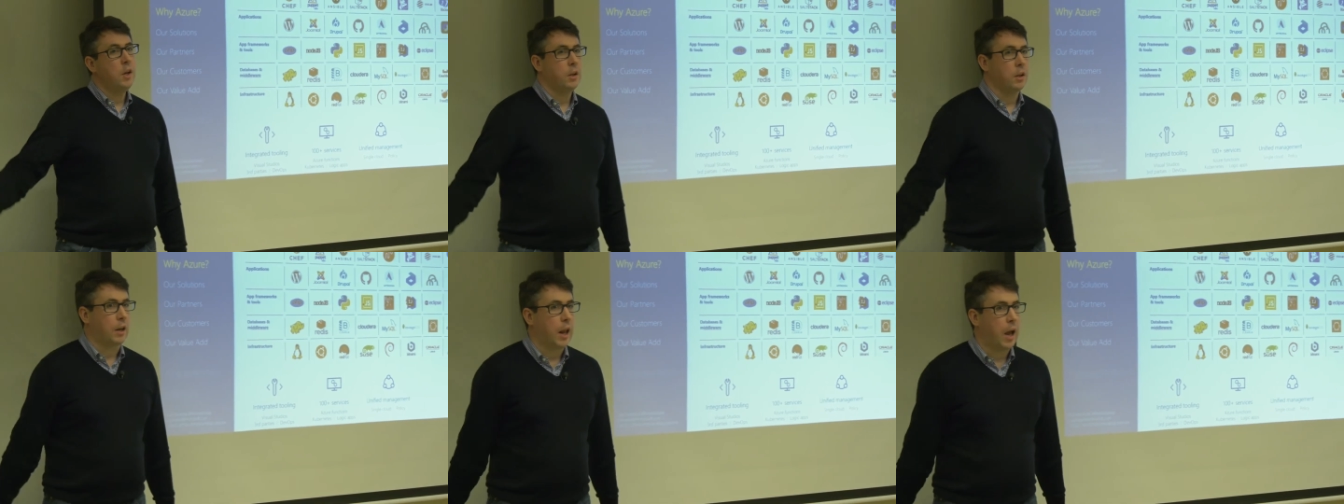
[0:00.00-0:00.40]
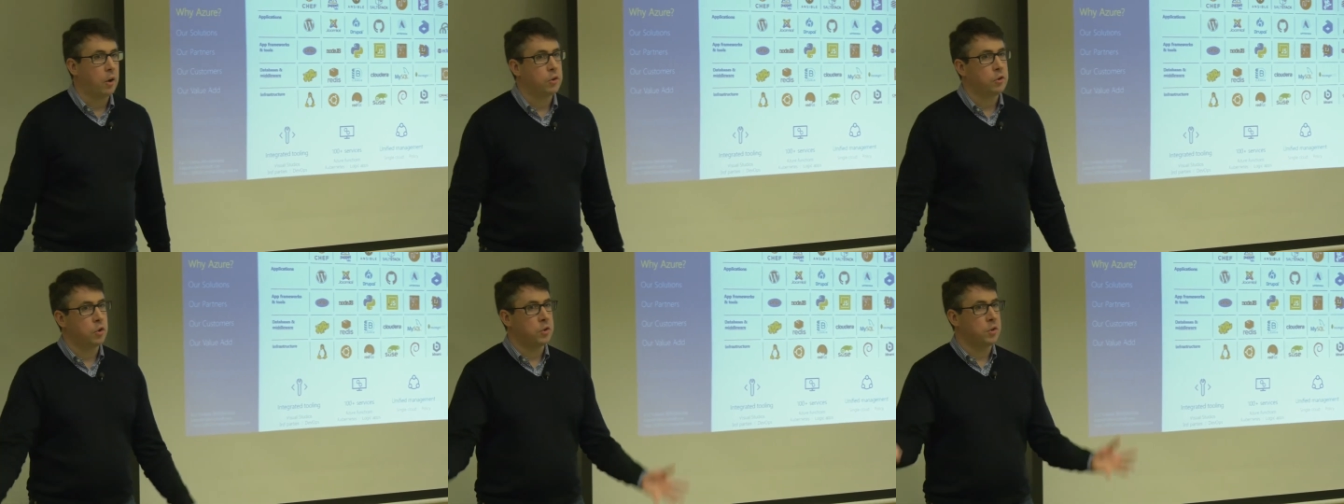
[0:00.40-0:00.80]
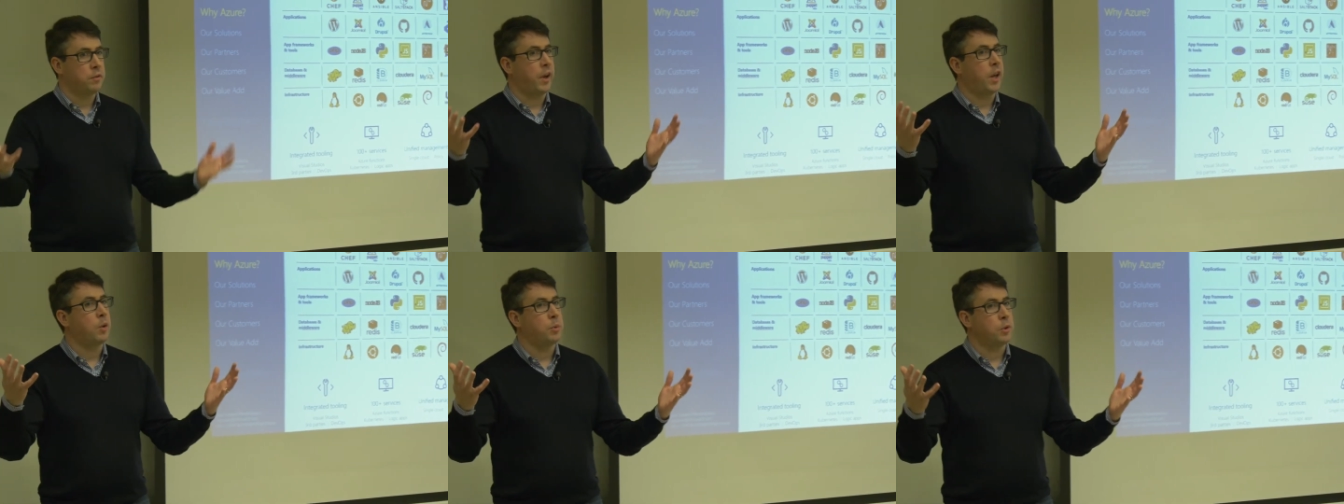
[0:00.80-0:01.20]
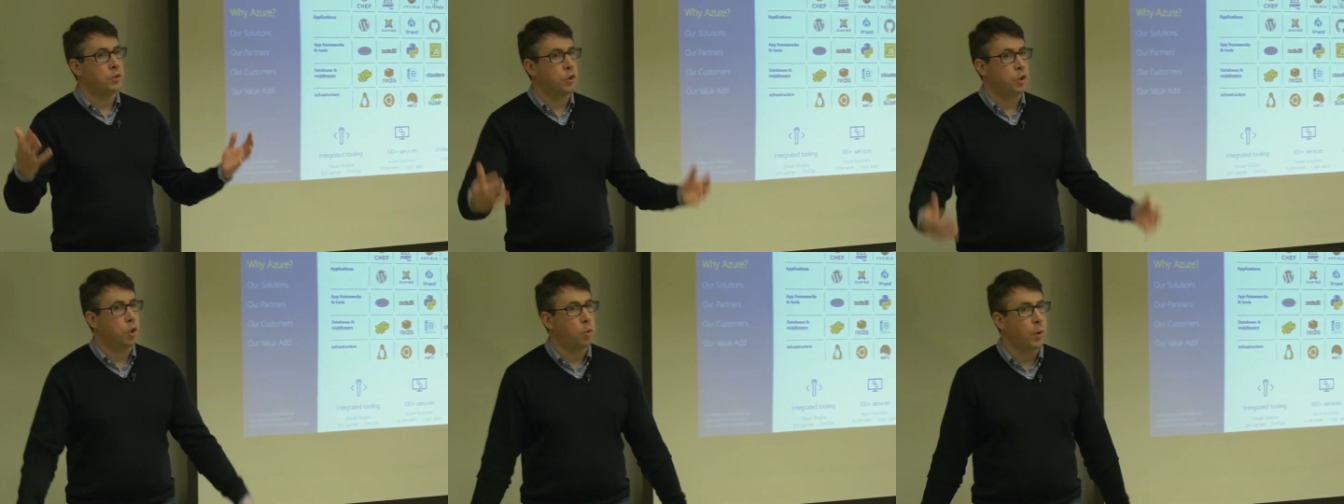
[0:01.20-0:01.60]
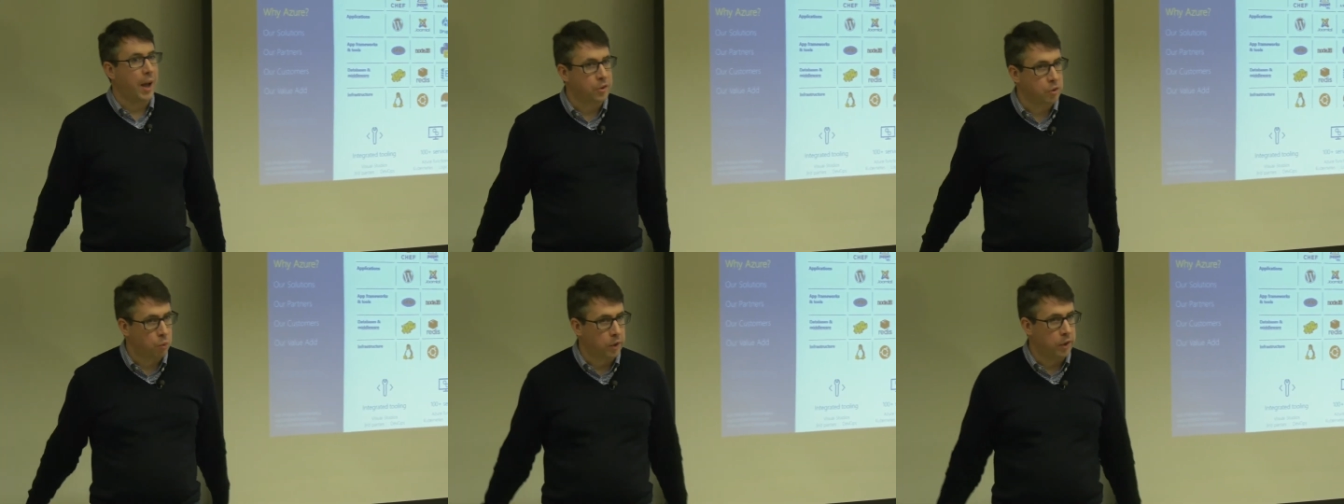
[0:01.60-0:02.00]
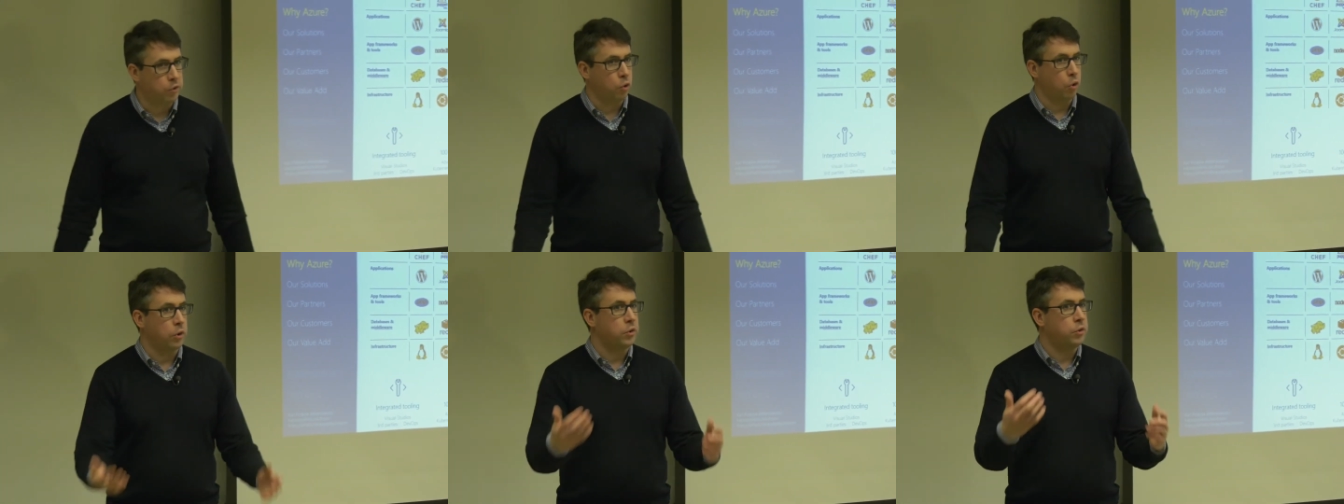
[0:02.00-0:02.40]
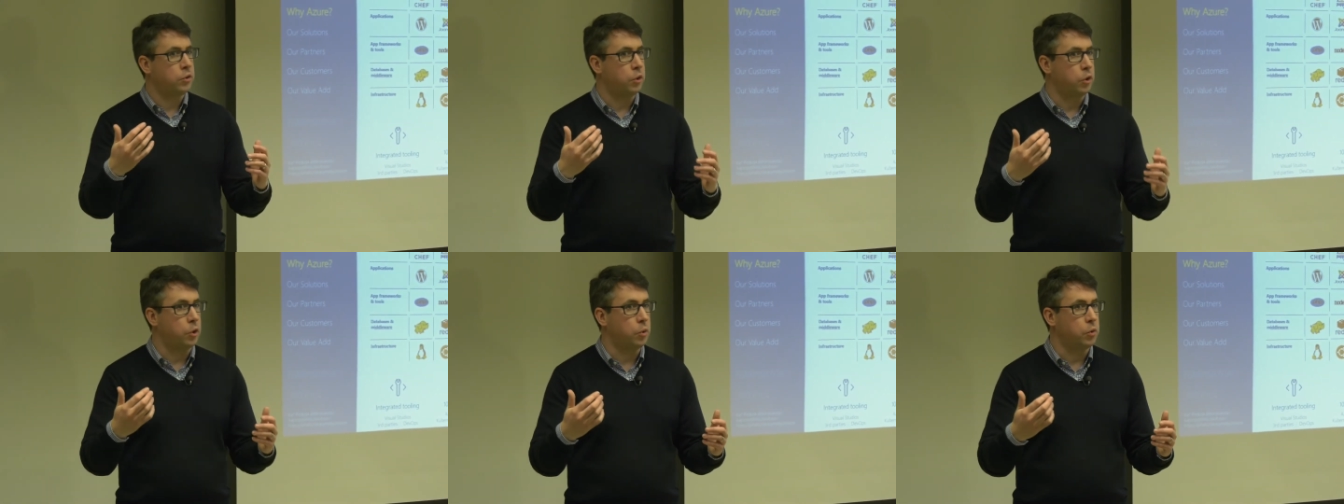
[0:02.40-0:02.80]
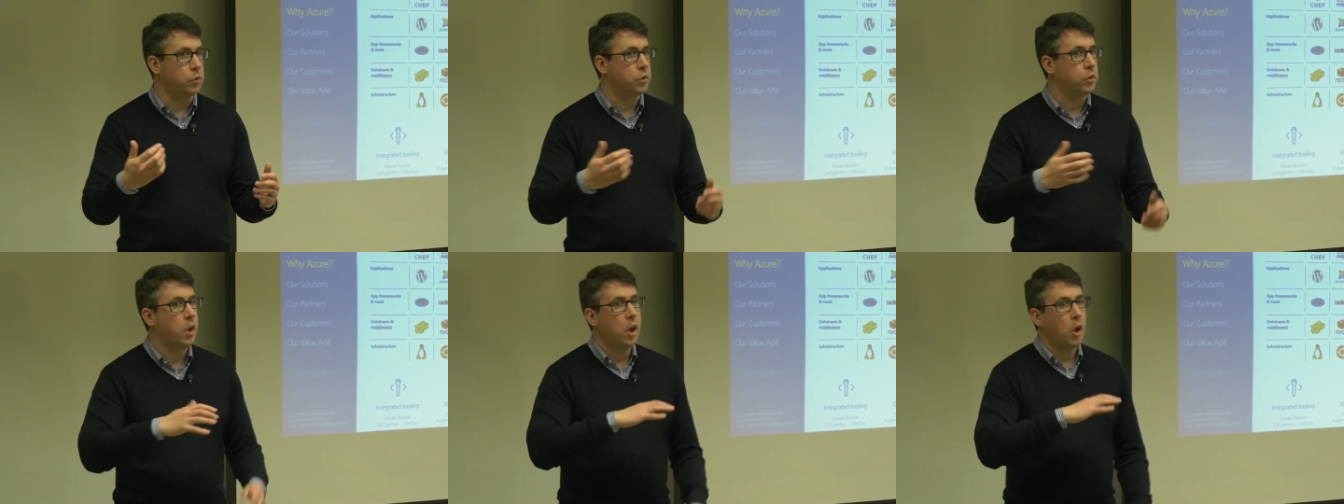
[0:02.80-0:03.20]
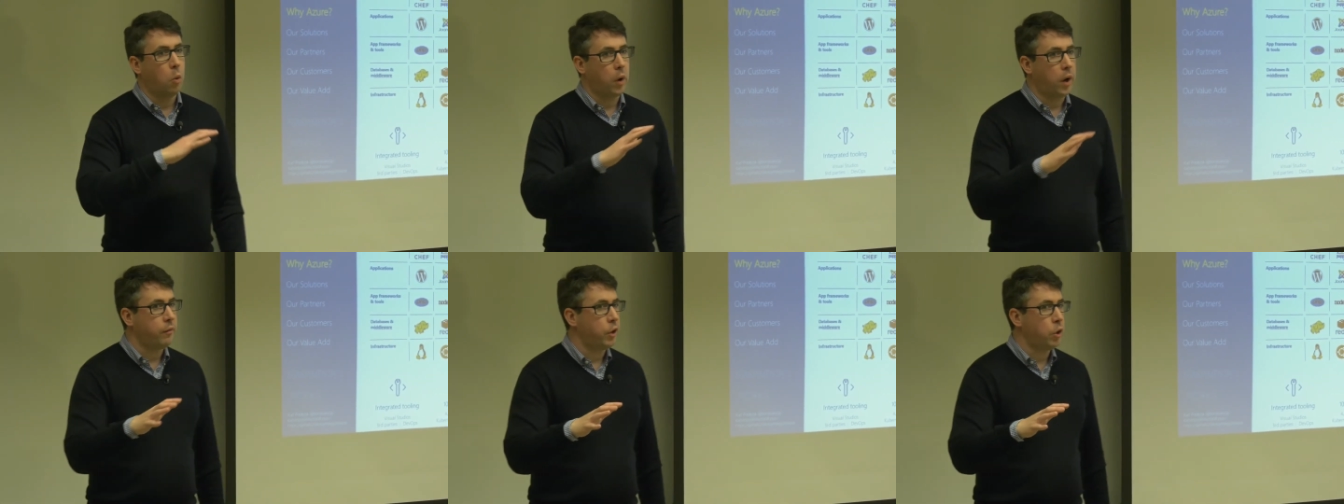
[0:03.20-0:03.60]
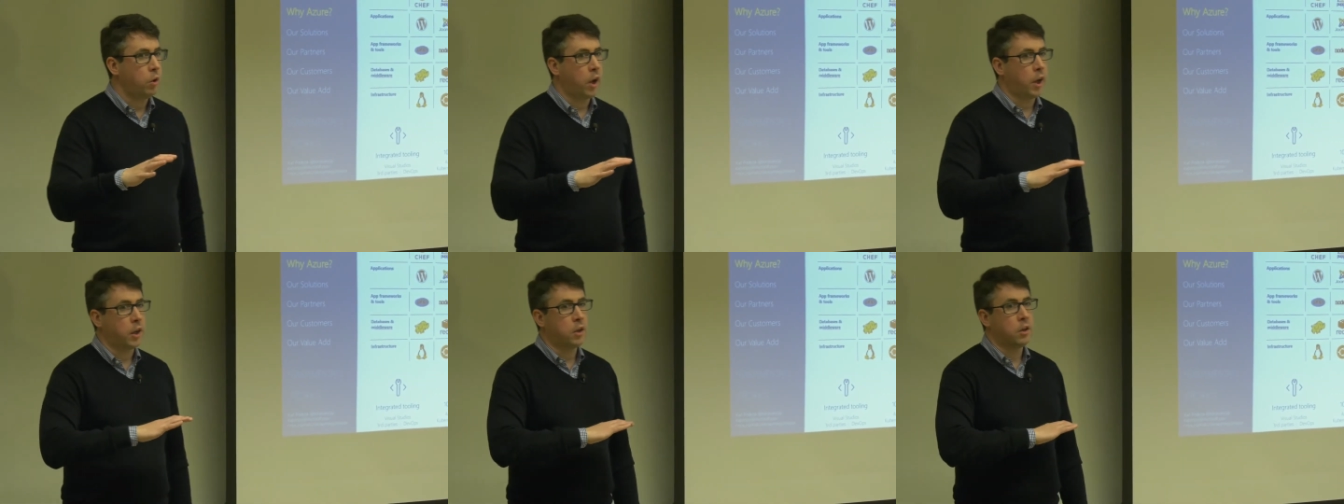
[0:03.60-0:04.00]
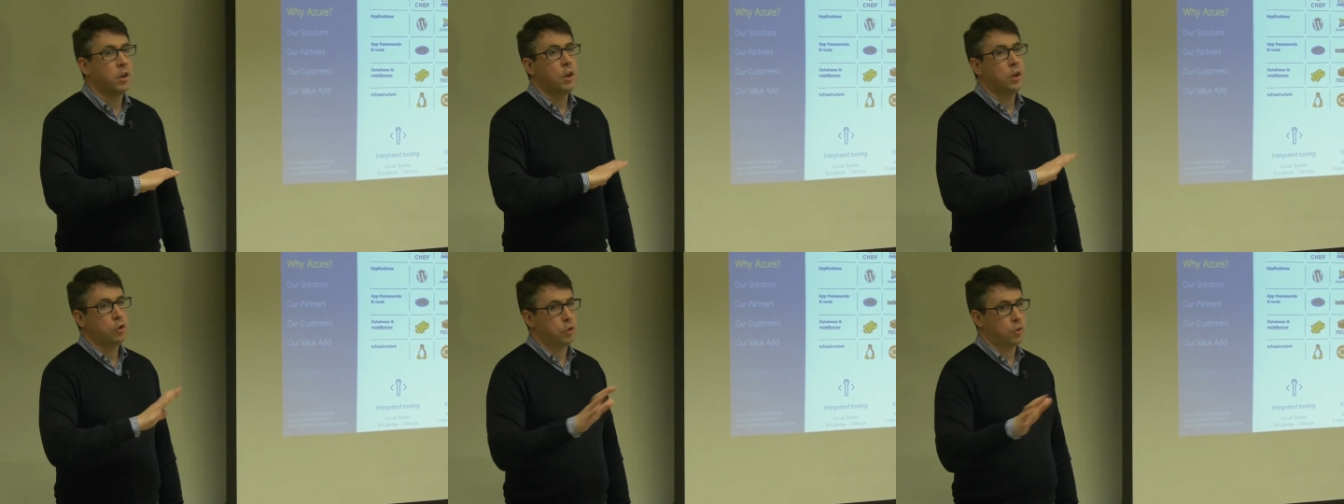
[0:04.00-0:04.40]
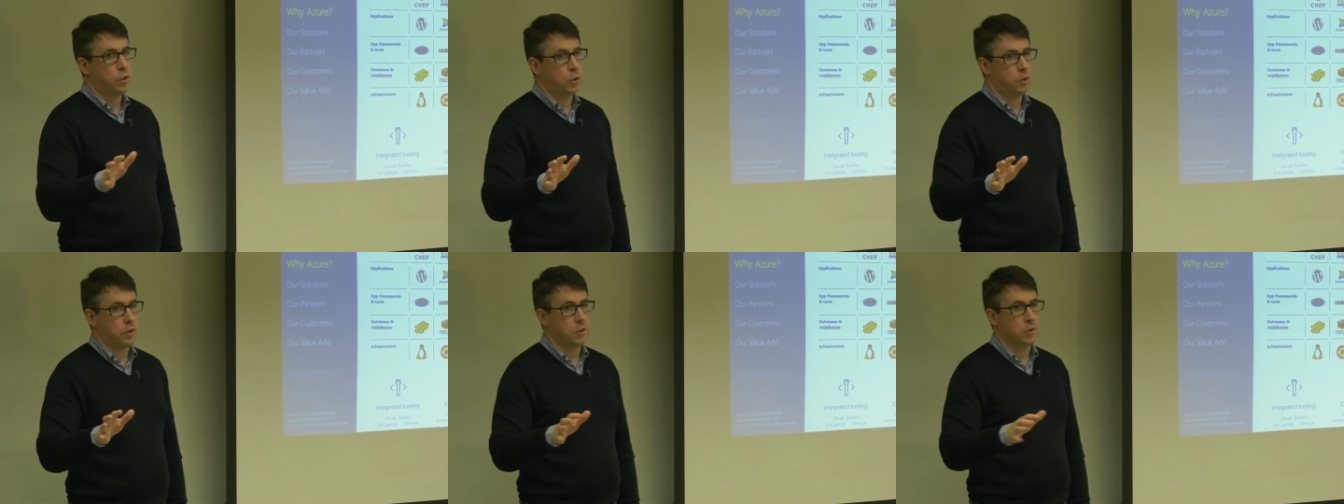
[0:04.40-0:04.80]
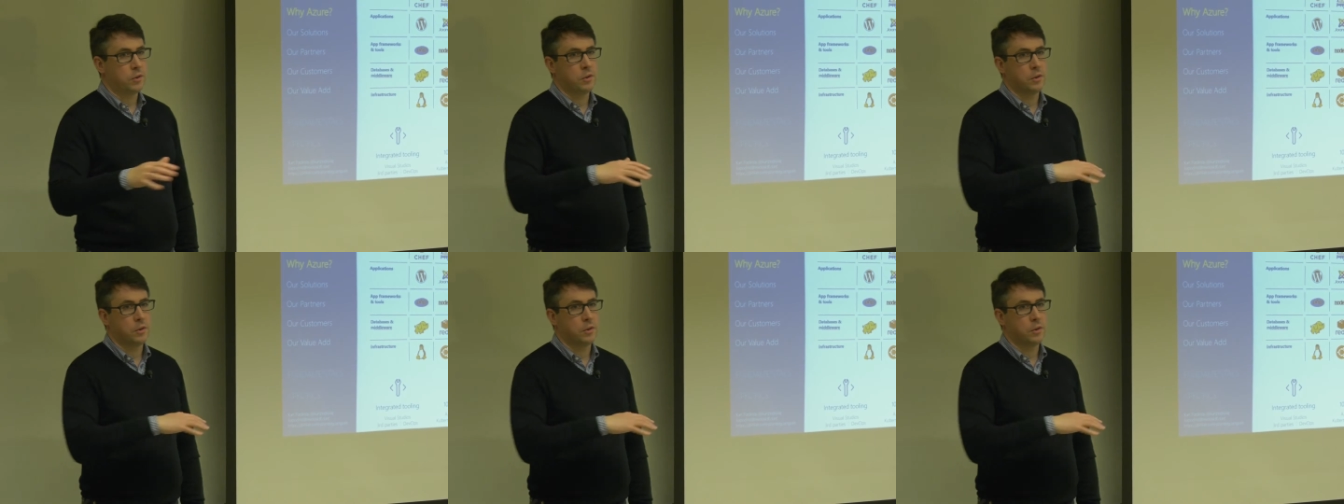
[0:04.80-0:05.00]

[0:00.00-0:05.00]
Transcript: The cloud is just available to you as a resource to use. Whatever you like, just use it.